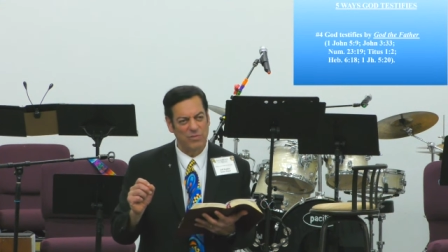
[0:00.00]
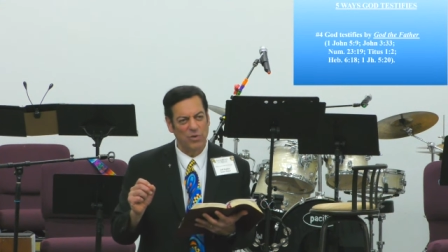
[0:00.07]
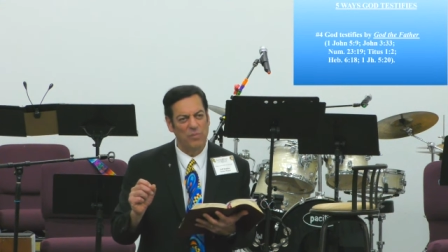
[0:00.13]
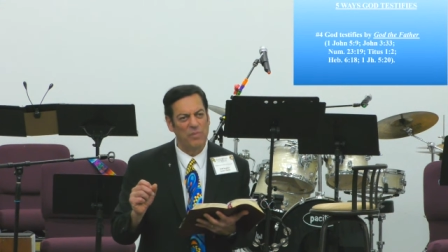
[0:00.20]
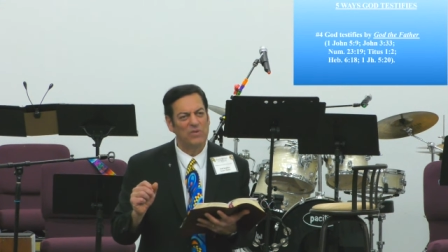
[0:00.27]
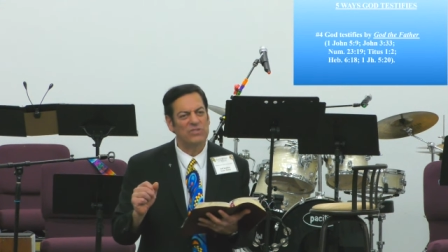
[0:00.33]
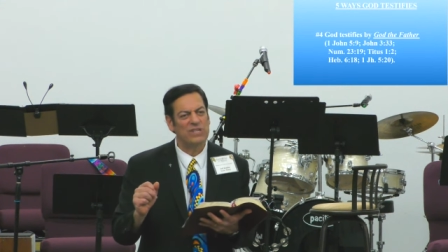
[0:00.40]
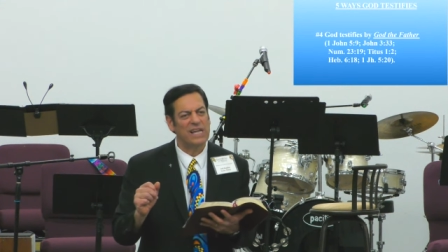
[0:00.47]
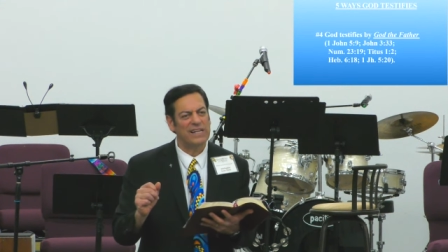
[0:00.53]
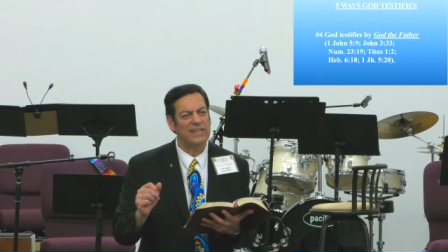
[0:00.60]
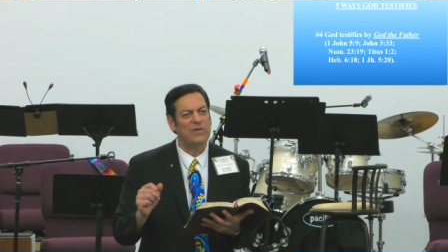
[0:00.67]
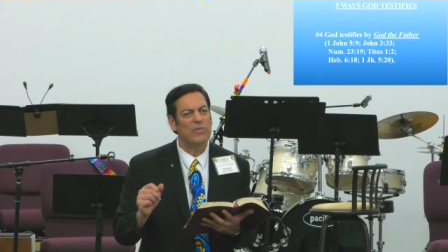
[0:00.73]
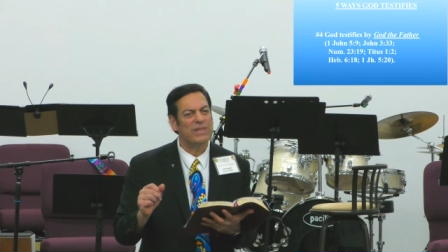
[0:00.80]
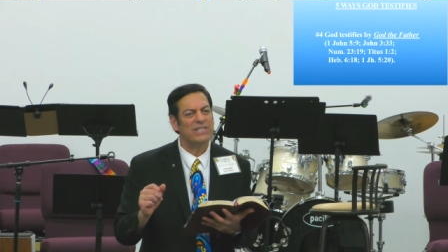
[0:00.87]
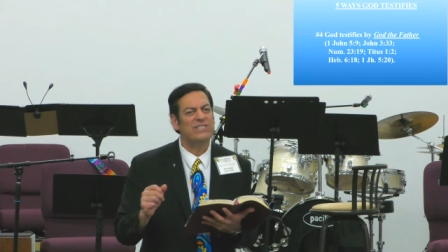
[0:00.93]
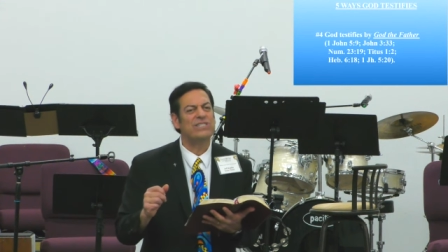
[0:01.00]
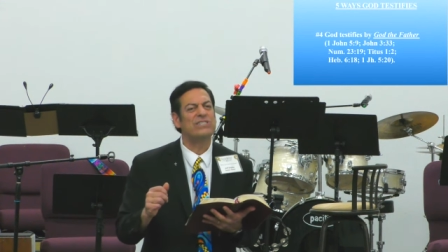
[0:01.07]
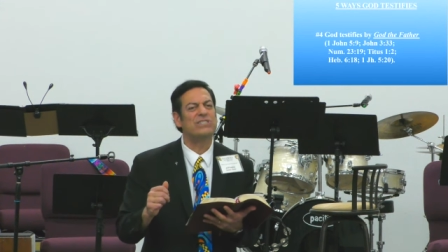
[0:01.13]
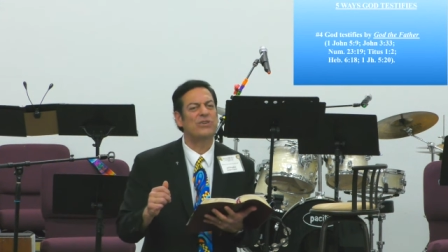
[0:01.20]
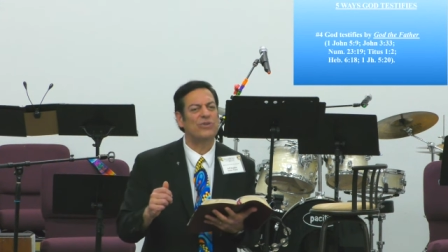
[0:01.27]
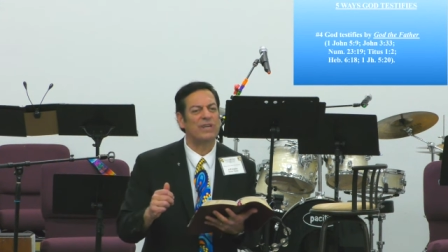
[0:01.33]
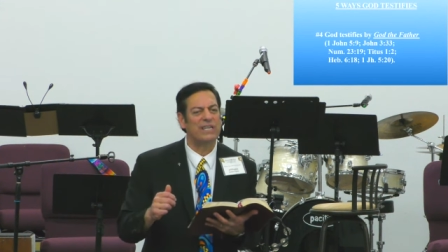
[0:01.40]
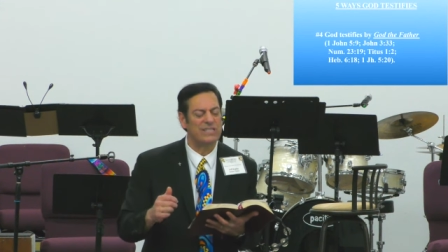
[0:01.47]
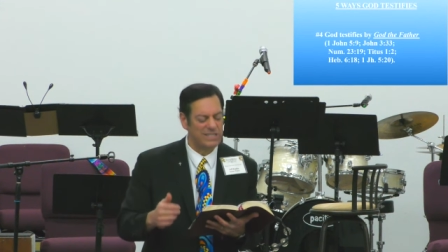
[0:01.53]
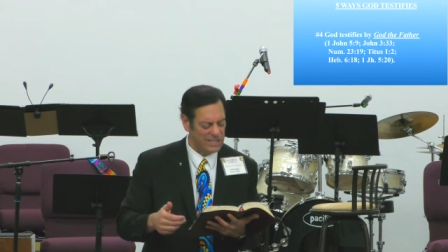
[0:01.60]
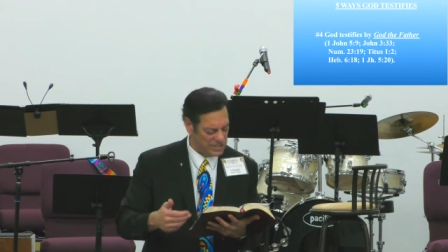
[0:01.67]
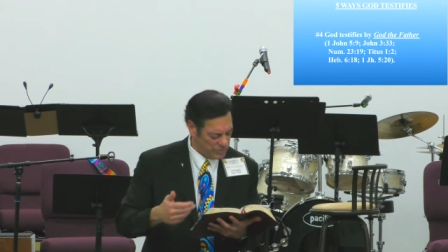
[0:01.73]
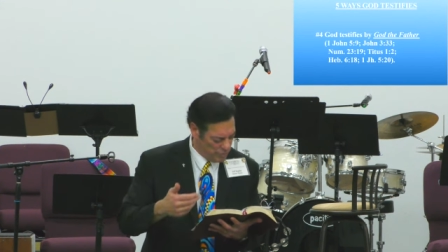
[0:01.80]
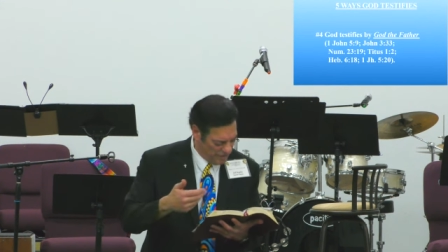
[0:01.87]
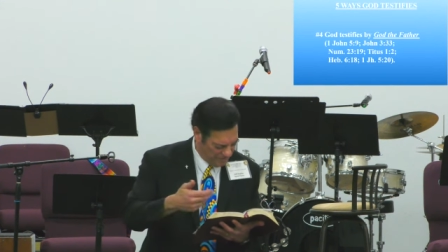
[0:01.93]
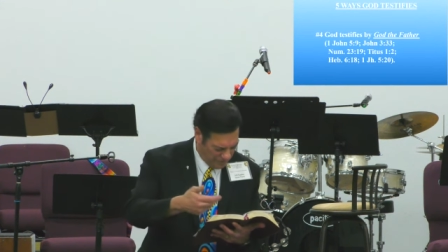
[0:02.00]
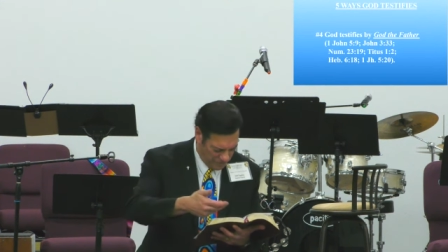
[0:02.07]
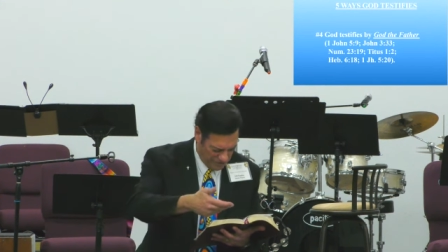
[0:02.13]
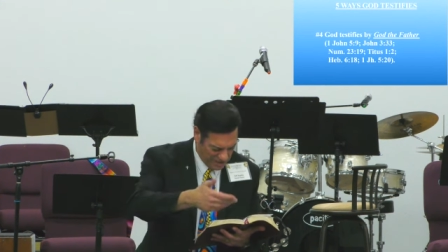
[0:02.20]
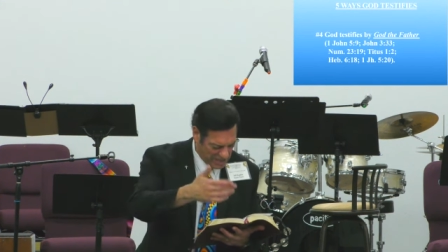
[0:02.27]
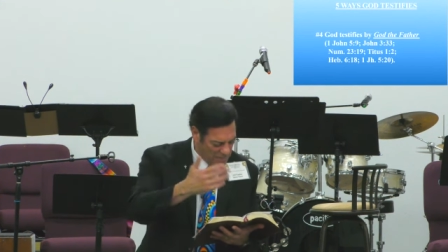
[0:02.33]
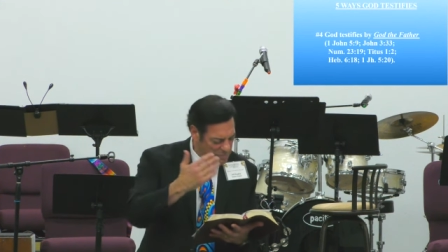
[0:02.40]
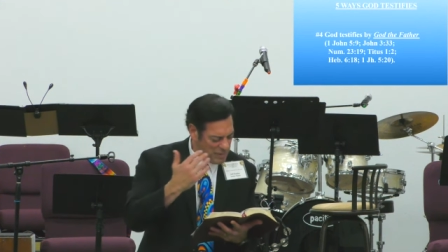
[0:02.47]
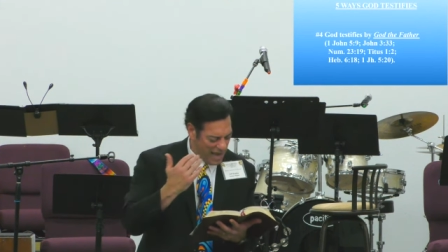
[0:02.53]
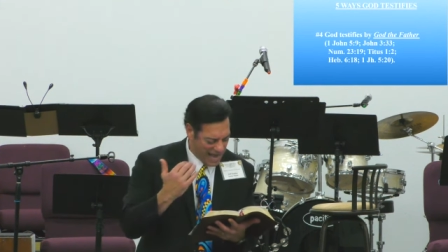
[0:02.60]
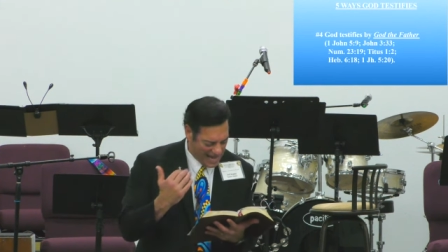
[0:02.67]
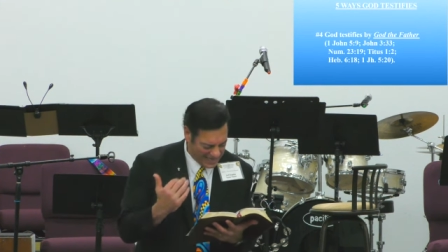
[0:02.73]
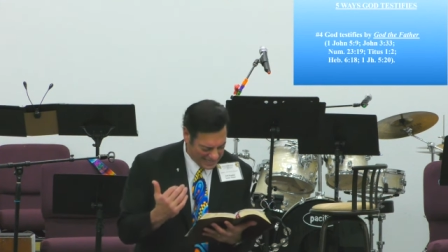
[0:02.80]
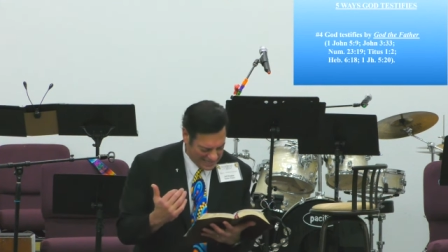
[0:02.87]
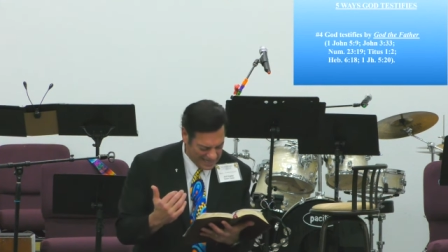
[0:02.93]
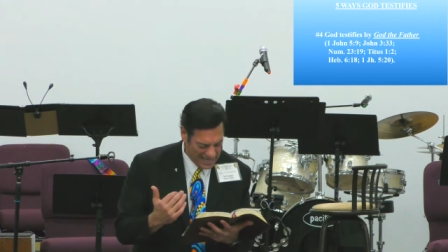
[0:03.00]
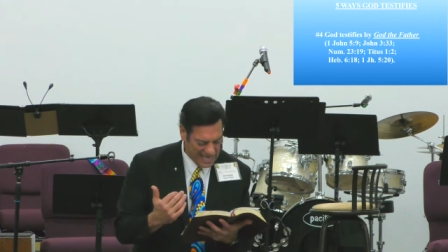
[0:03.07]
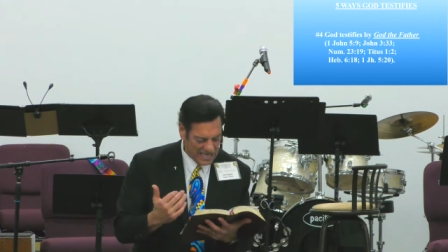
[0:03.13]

Well, most likely what this is doing is it's referring back